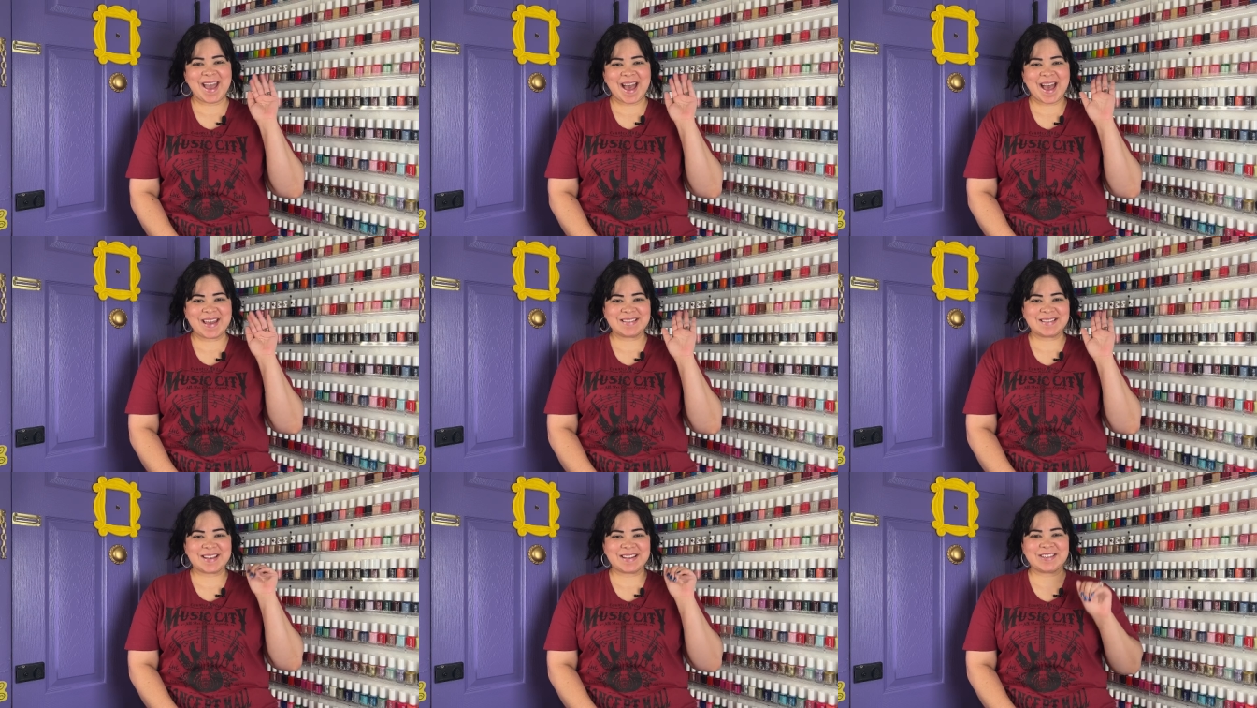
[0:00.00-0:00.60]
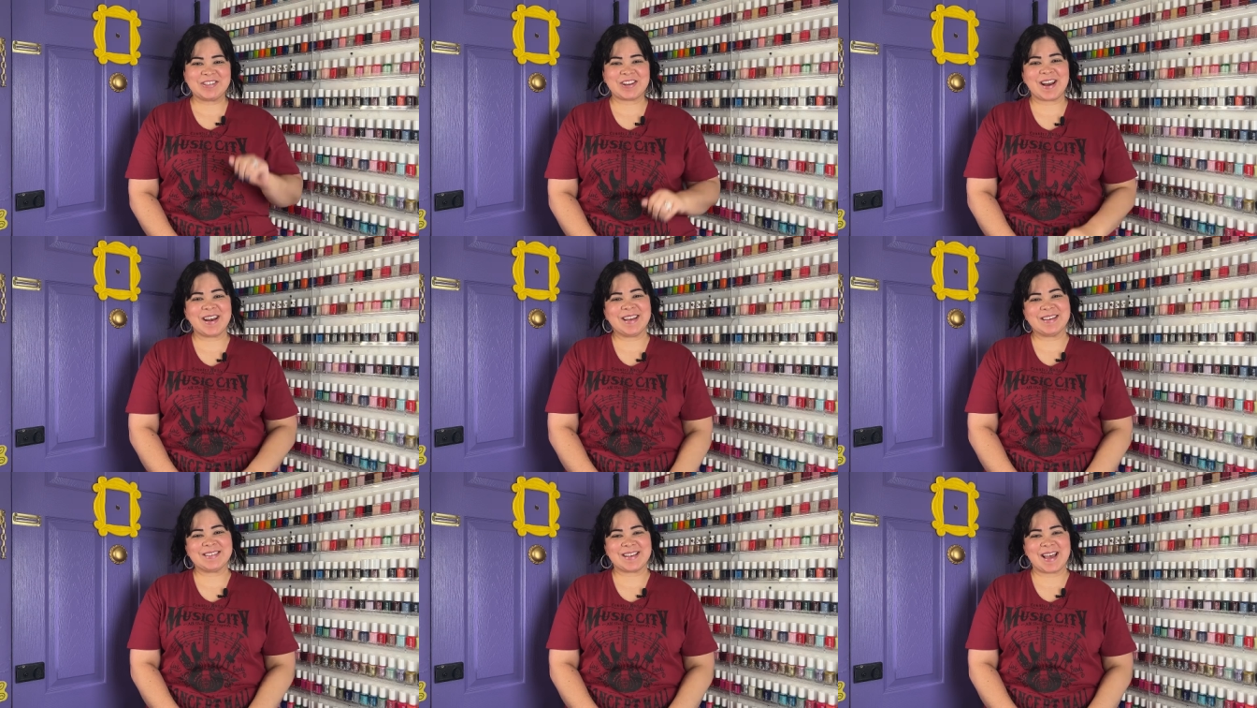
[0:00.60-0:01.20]
guys, it's
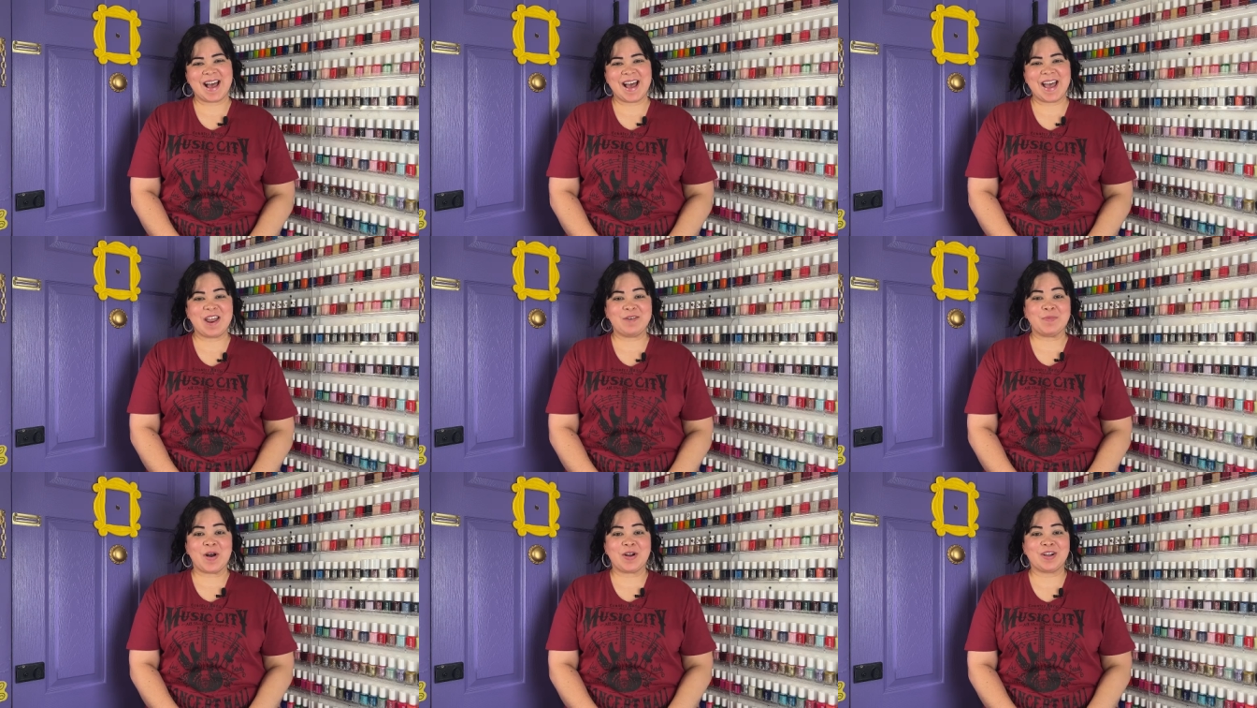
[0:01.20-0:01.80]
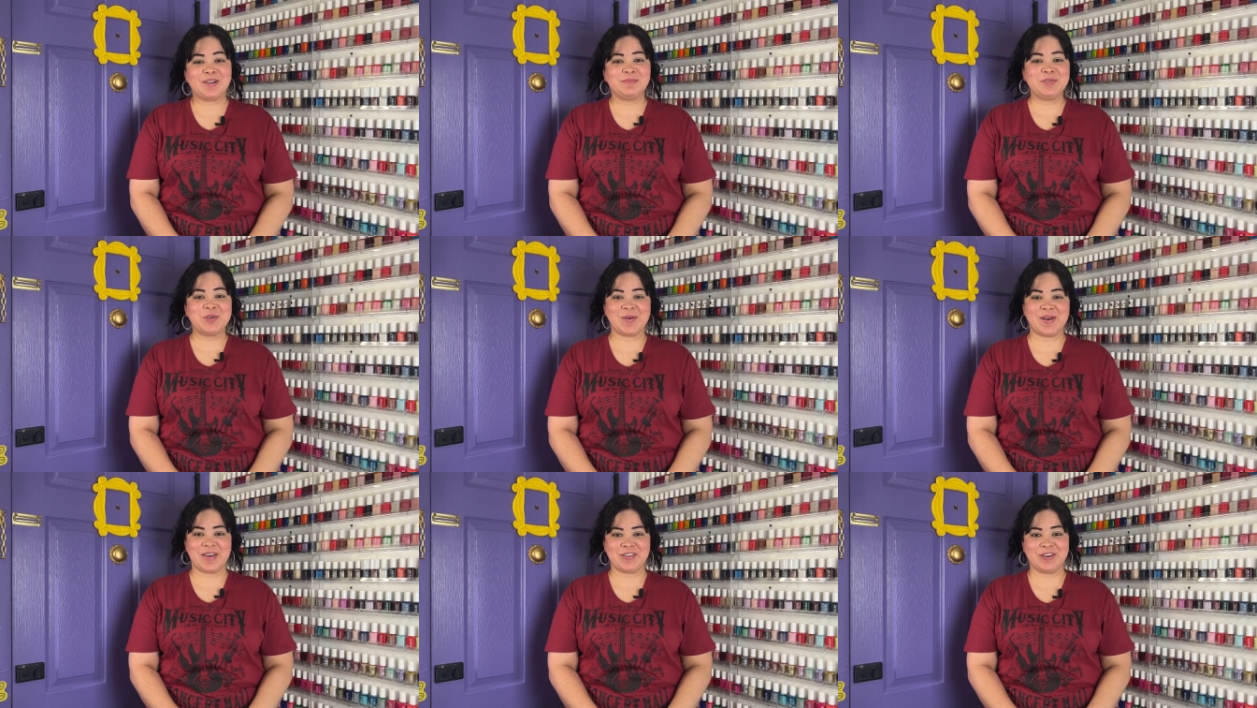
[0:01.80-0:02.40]
Janixa and welcome
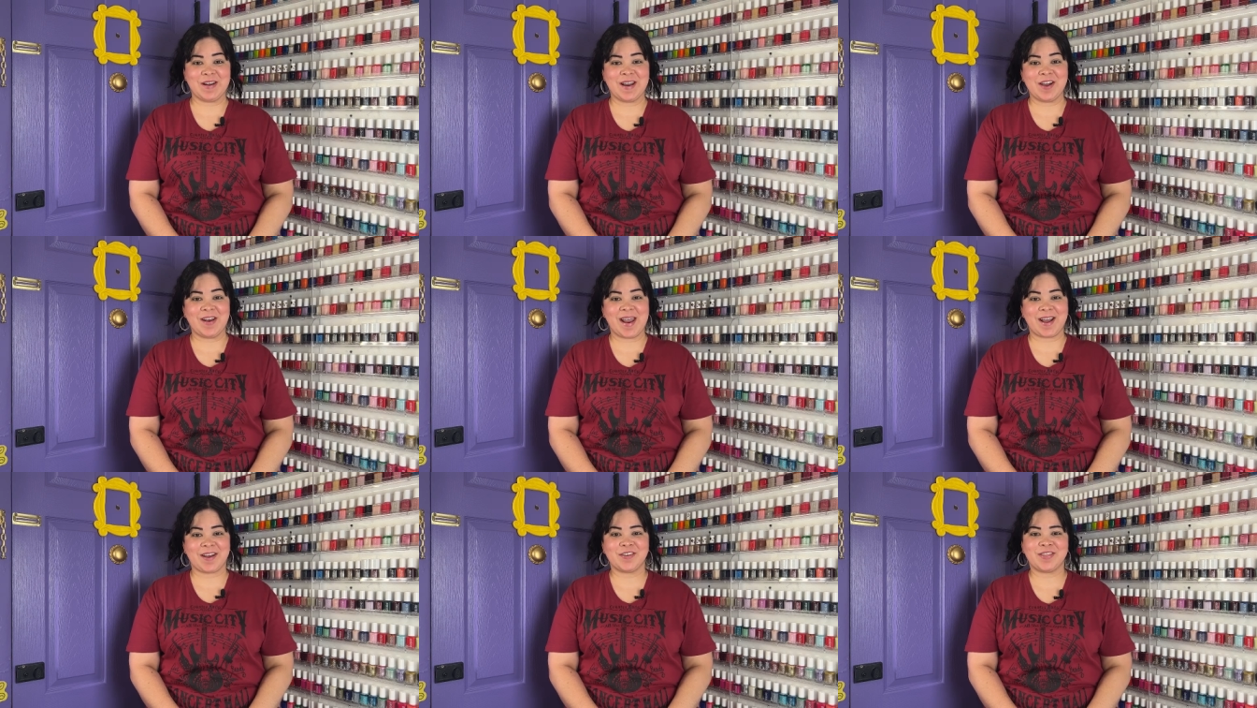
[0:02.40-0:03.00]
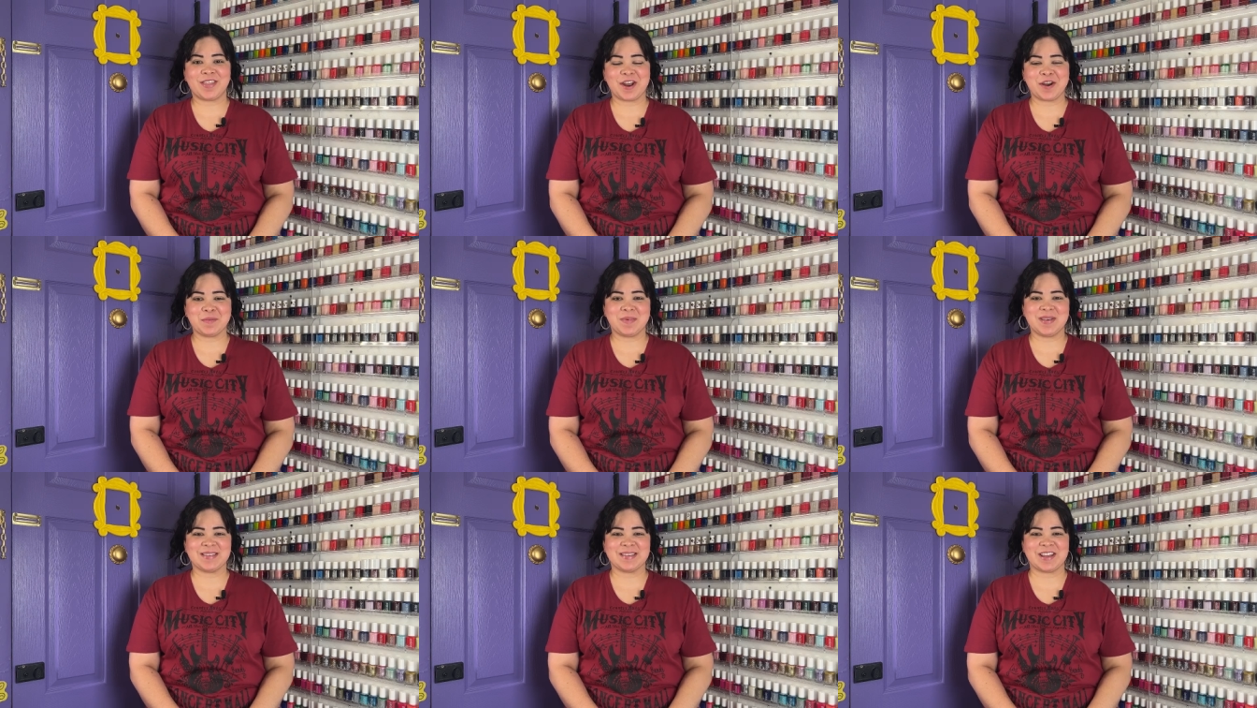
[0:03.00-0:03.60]
to another nail lacquer
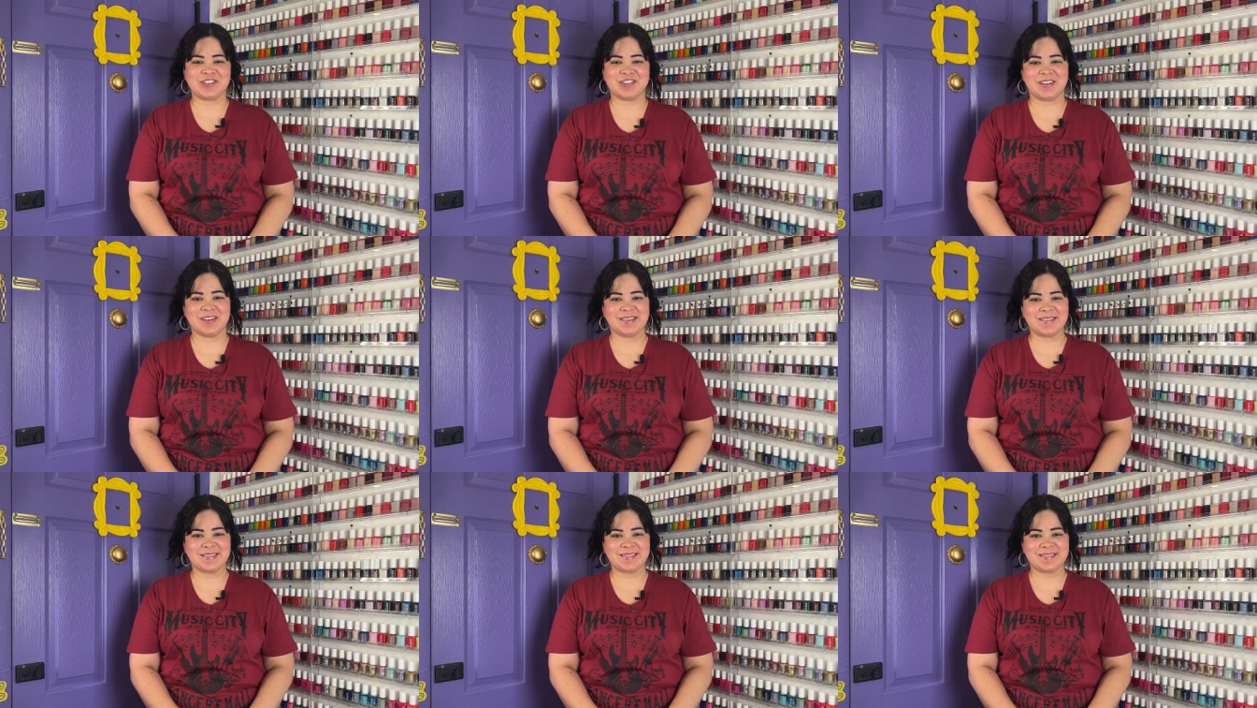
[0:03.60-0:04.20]
therapy session.